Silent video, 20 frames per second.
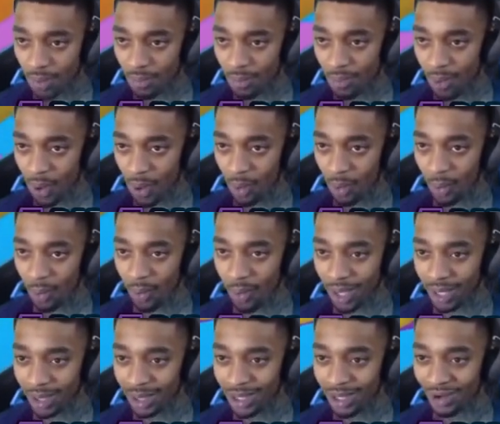to make it to the other
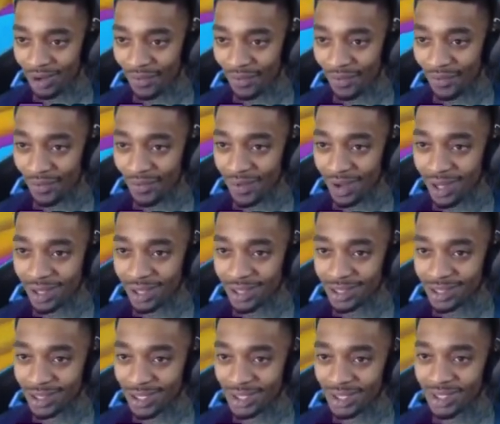side so I get hit by the ball.
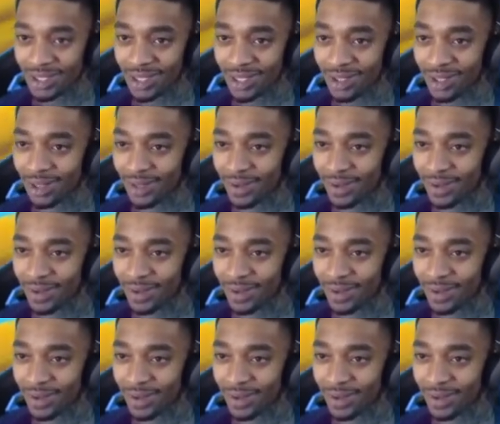What the fuck is this shit?